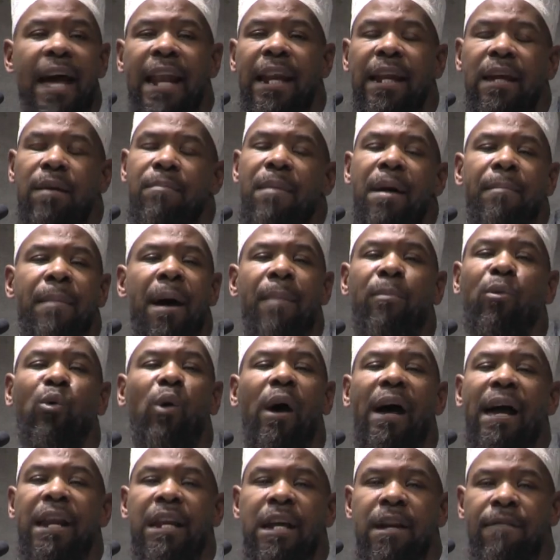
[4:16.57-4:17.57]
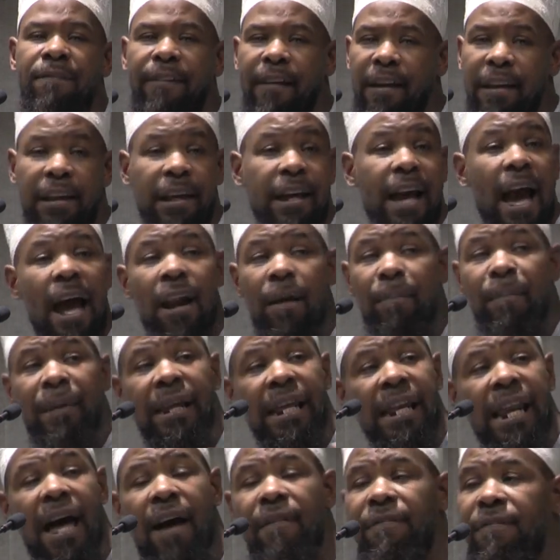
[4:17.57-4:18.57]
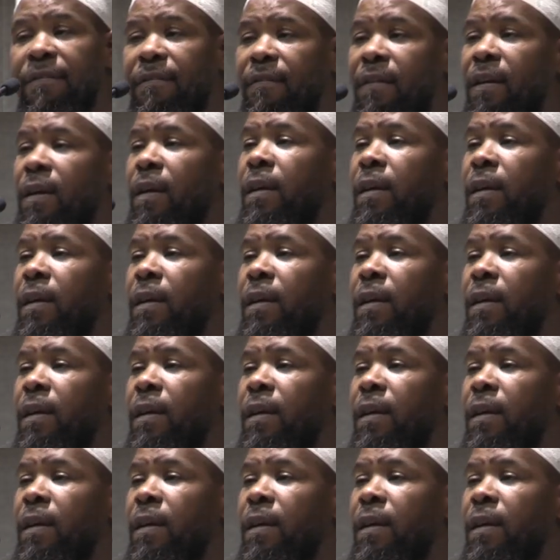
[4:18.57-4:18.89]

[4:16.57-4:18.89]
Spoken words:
Al-Imam Abu Hanifa, and he got up and he left.